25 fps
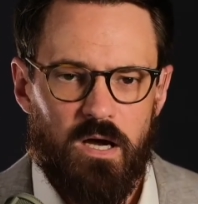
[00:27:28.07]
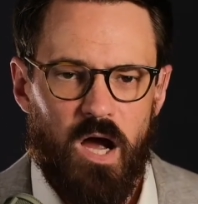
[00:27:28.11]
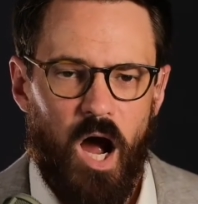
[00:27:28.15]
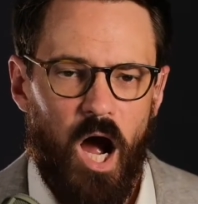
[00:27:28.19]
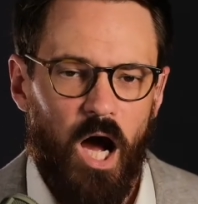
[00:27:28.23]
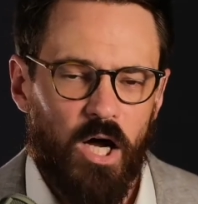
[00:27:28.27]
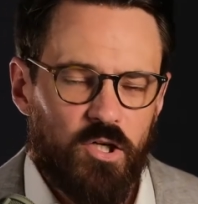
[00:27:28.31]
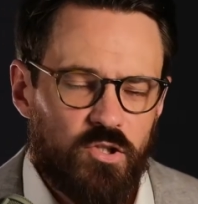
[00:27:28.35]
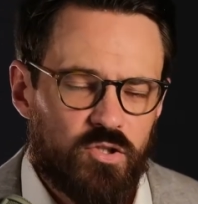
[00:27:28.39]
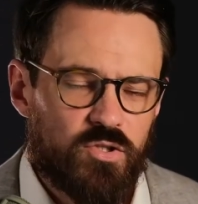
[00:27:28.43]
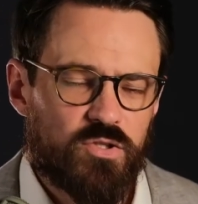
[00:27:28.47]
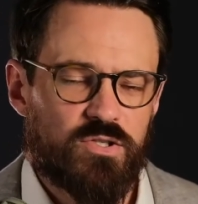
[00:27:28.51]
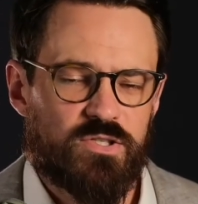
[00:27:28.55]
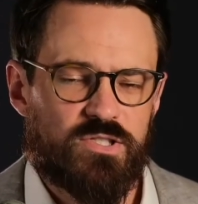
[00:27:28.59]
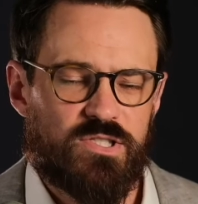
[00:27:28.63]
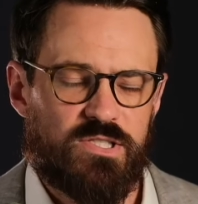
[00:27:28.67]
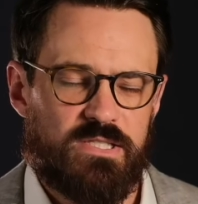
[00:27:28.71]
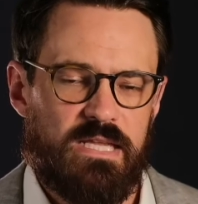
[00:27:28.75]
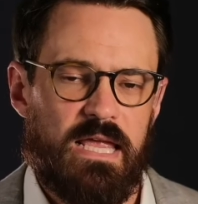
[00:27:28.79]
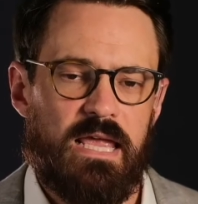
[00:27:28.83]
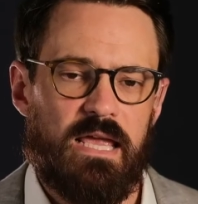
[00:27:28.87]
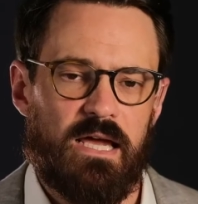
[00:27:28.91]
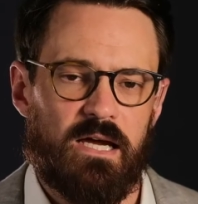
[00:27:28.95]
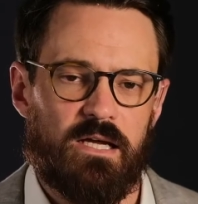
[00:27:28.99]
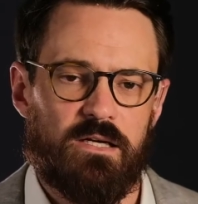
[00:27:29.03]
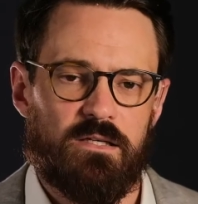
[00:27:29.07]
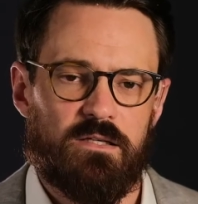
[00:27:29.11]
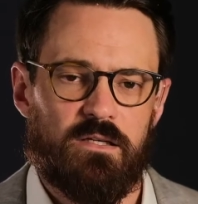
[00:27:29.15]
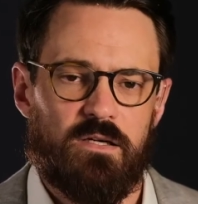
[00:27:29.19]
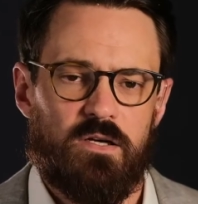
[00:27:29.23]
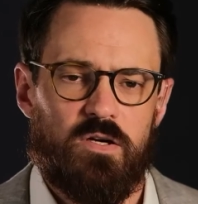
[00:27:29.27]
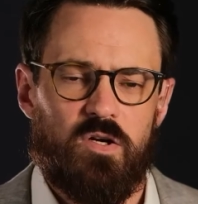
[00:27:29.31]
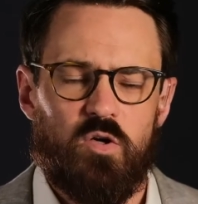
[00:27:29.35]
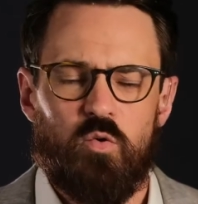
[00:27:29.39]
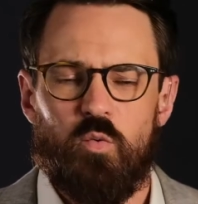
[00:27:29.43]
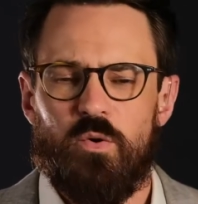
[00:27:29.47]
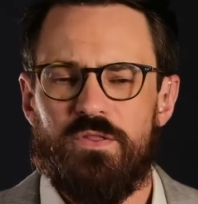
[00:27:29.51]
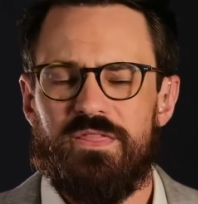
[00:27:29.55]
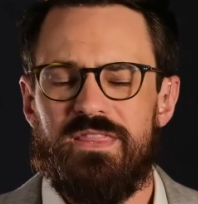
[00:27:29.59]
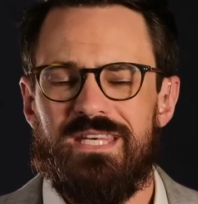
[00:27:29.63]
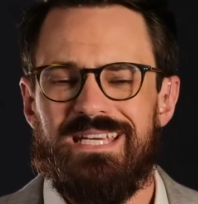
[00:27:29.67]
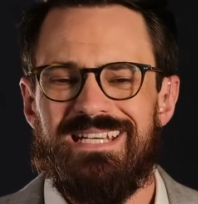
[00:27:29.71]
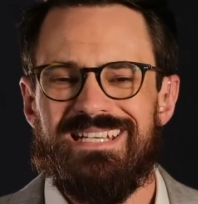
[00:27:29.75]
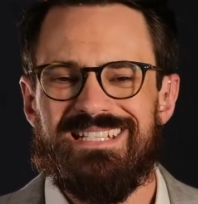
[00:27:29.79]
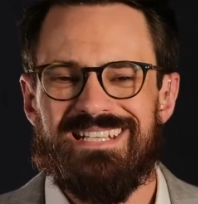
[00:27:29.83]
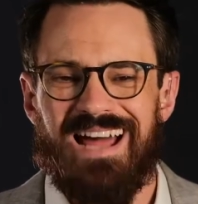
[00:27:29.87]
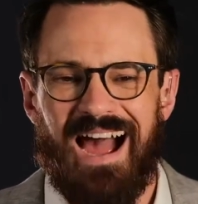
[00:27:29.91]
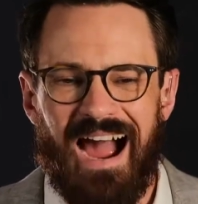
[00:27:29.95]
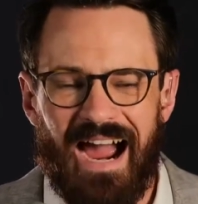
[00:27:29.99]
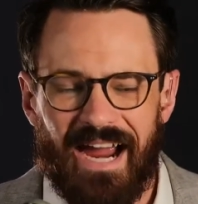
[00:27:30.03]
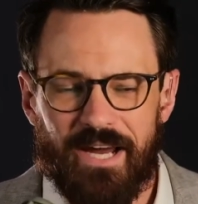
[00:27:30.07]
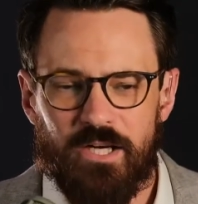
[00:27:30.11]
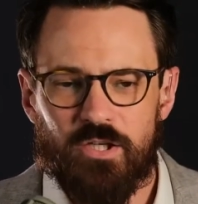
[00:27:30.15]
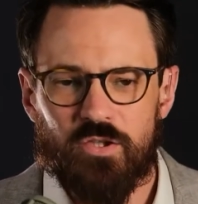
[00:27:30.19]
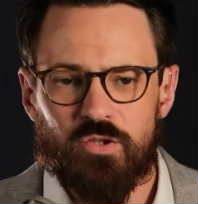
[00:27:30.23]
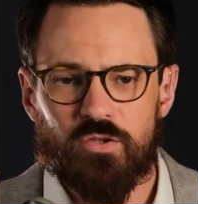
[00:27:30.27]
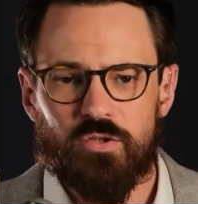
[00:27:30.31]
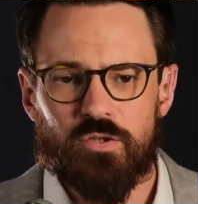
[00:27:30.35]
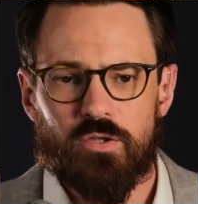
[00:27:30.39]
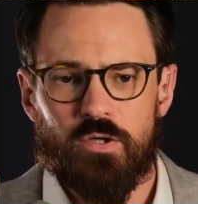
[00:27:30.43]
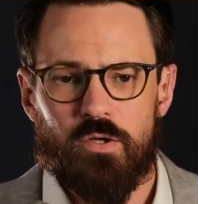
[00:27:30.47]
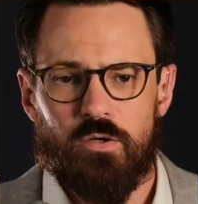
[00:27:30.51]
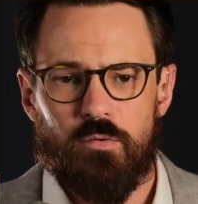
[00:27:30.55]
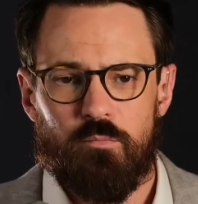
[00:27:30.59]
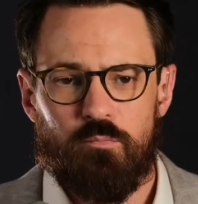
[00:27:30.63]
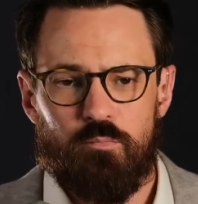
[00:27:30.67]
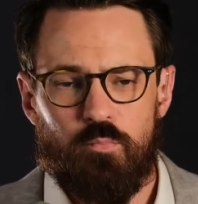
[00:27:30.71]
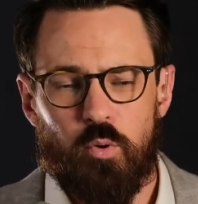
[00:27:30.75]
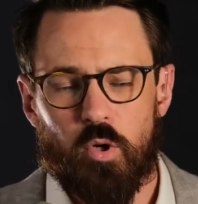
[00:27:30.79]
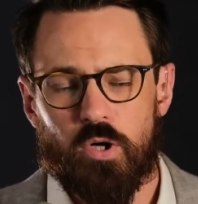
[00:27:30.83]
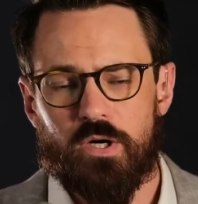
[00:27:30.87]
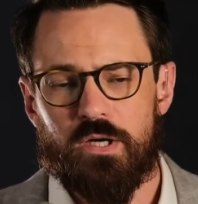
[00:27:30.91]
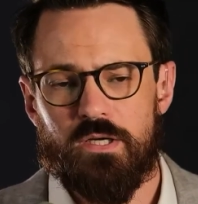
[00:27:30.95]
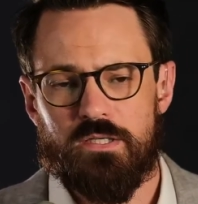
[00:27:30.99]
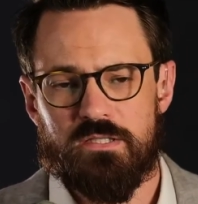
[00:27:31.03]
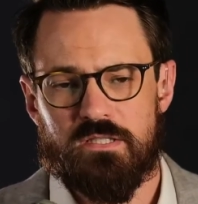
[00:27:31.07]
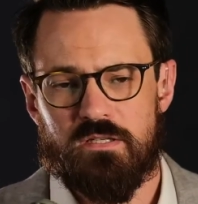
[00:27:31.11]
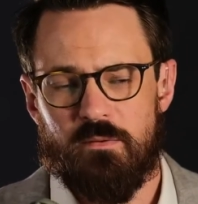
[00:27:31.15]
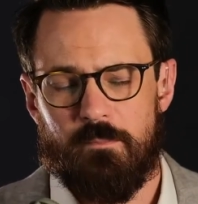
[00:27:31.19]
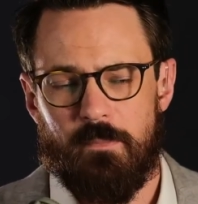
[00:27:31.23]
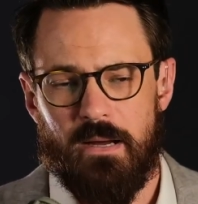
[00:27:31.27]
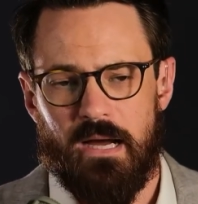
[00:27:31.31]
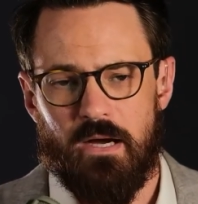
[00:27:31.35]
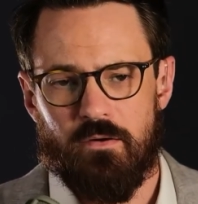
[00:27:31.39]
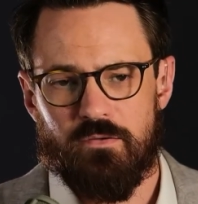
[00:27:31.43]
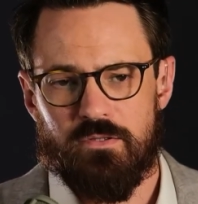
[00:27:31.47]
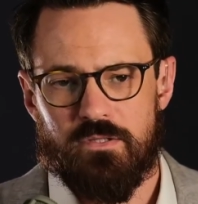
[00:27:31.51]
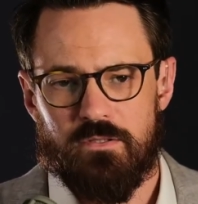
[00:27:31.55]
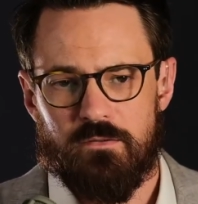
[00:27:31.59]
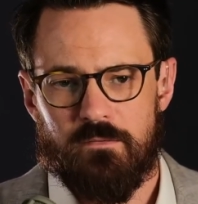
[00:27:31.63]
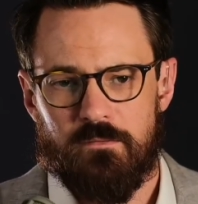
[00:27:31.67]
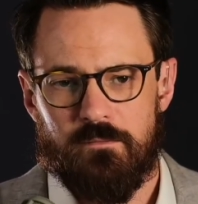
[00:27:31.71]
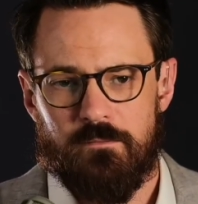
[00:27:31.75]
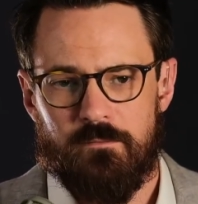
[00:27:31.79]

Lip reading: understand what the entire book is about?